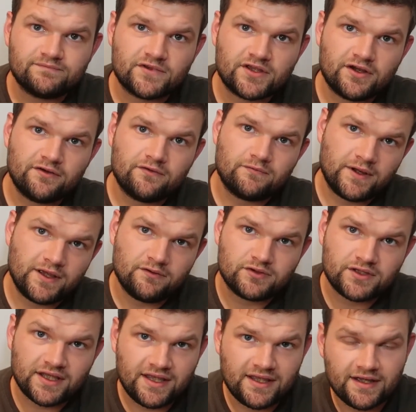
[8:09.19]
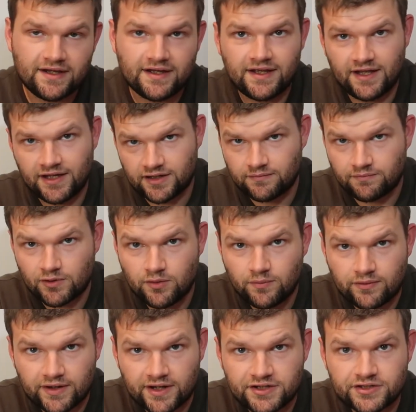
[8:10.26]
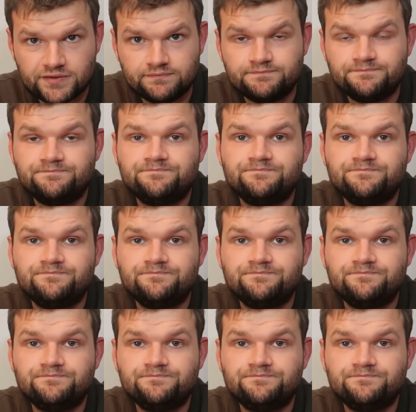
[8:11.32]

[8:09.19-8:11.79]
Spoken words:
So Realty Income Corporation,